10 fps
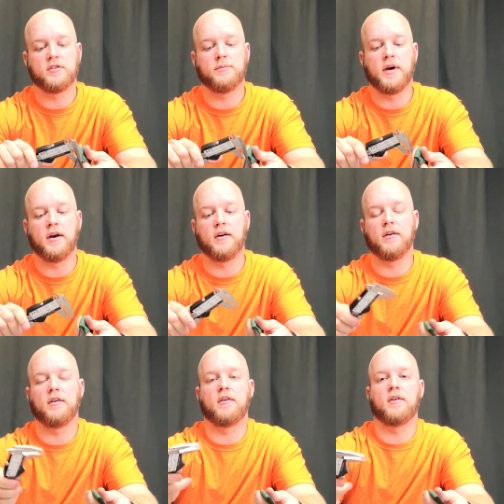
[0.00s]
it's about
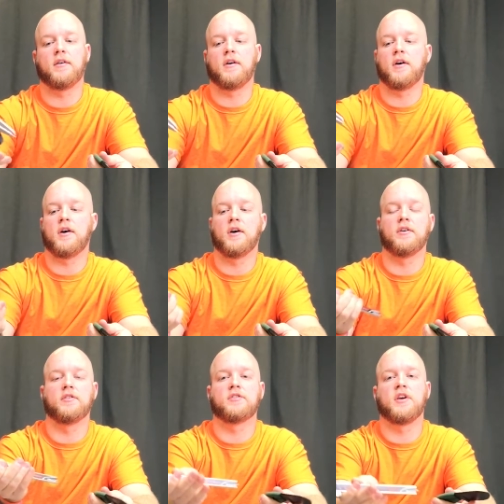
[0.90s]

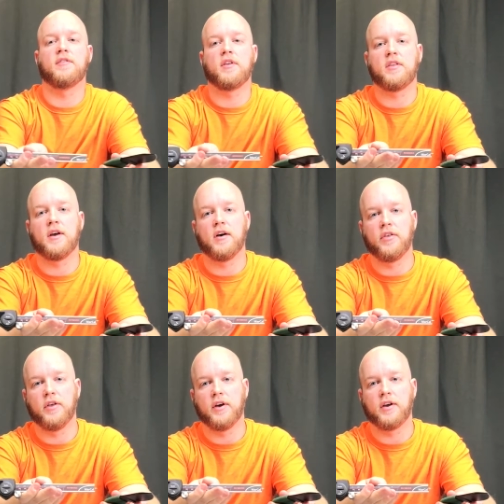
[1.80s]
170 thou
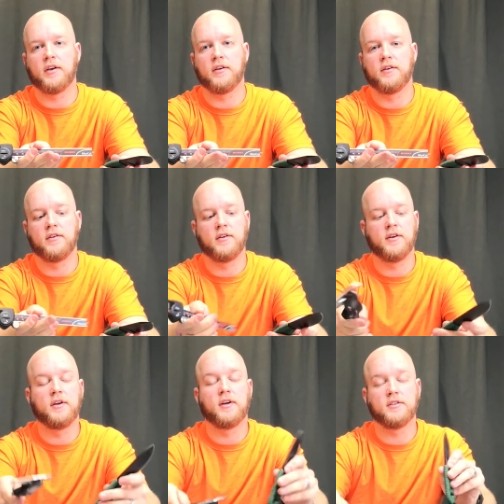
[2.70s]
thick.
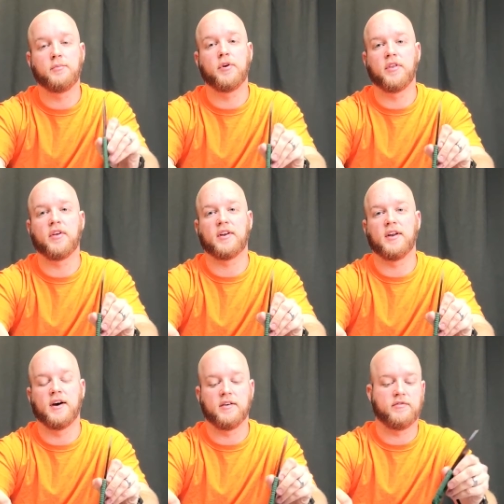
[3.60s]
It's a pretty thick
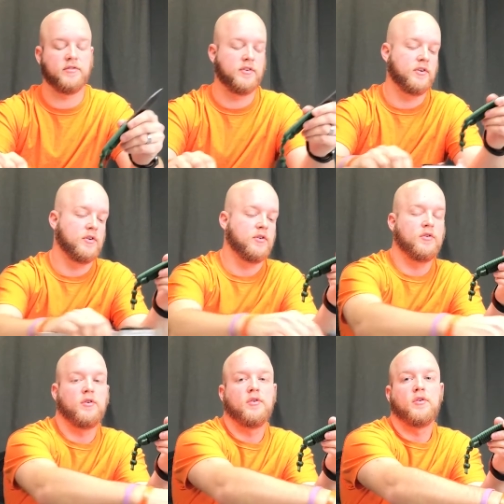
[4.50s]
knife.
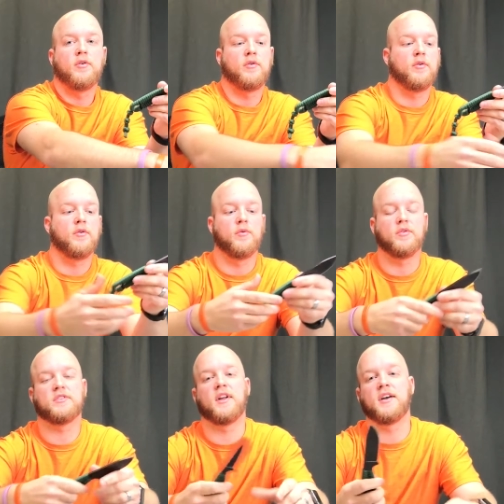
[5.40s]

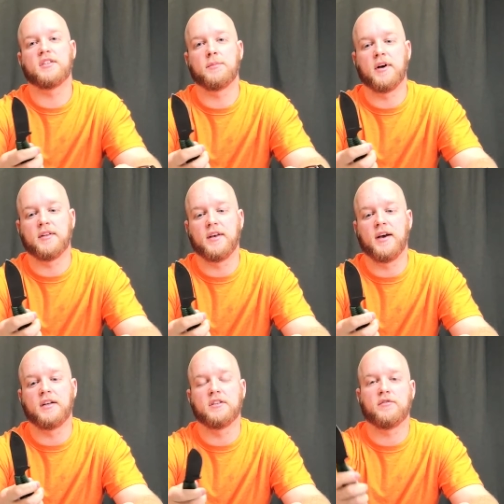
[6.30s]
What's nice about
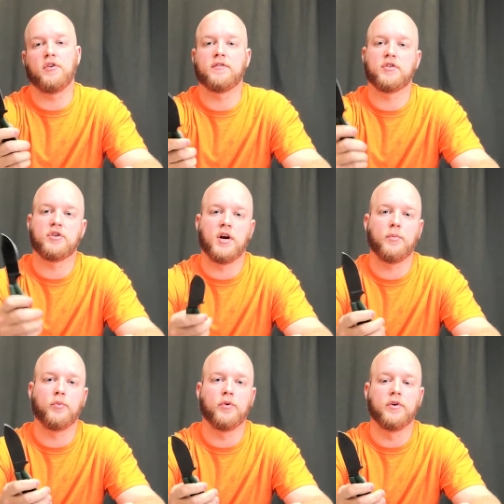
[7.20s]
that is if you have to
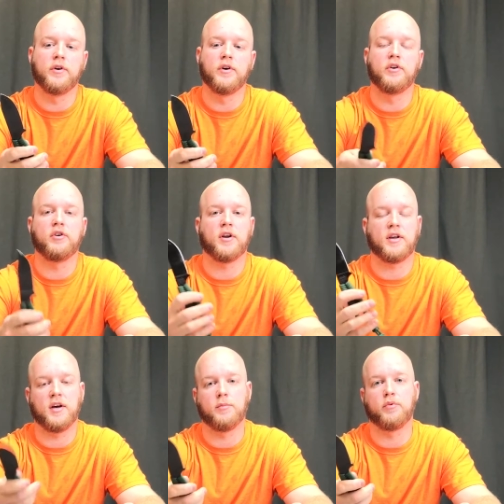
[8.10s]
chop wood, or you got to
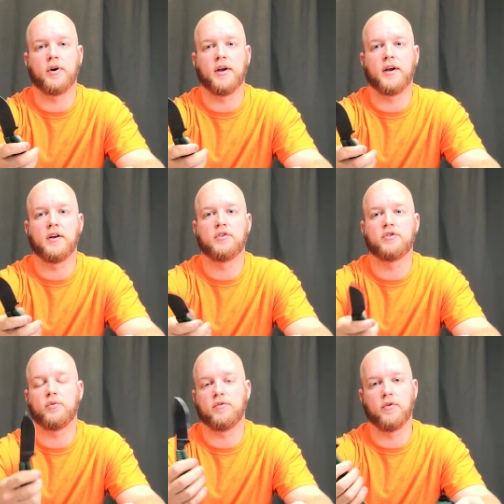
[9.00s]
cut a
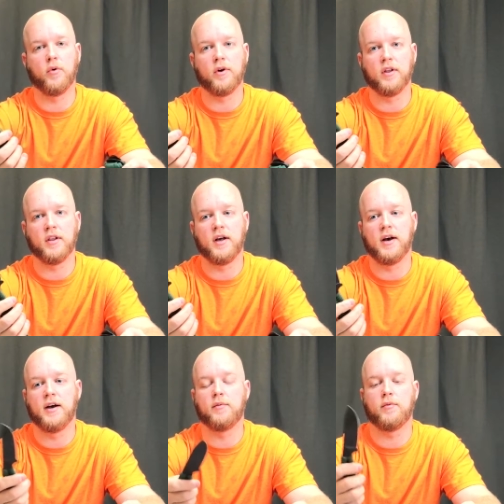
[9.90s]
branch, or we foil wheel a
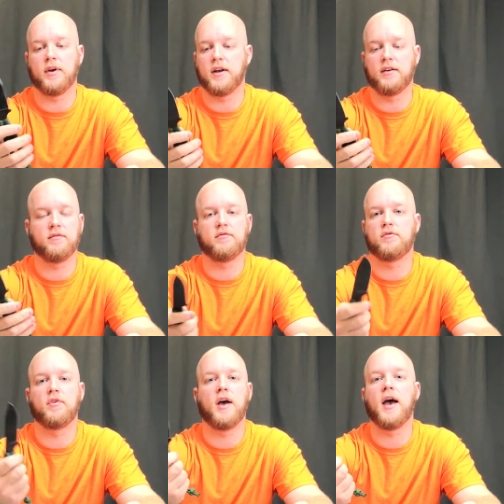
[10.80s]
lot, we got
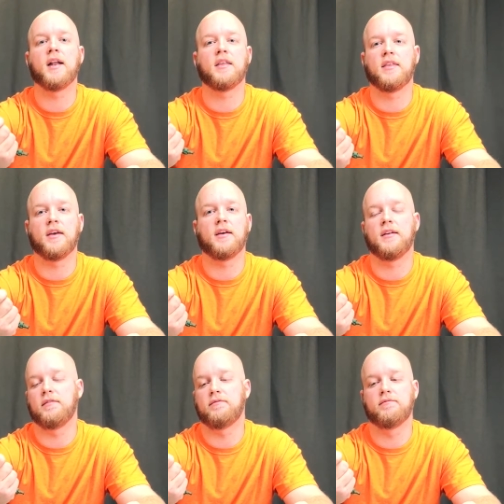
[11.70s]
anything
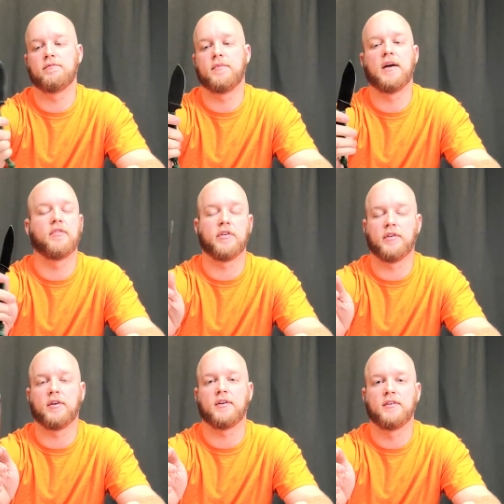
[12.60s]
and
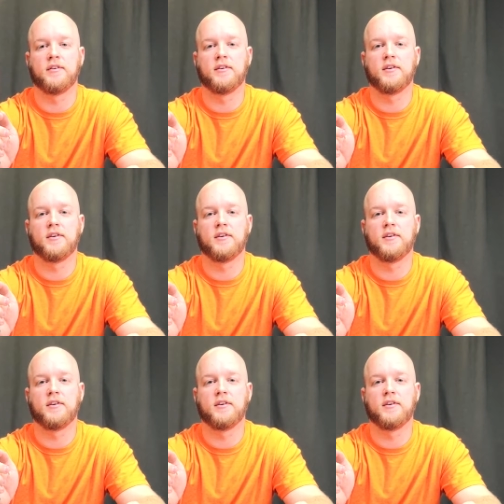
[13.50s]
everything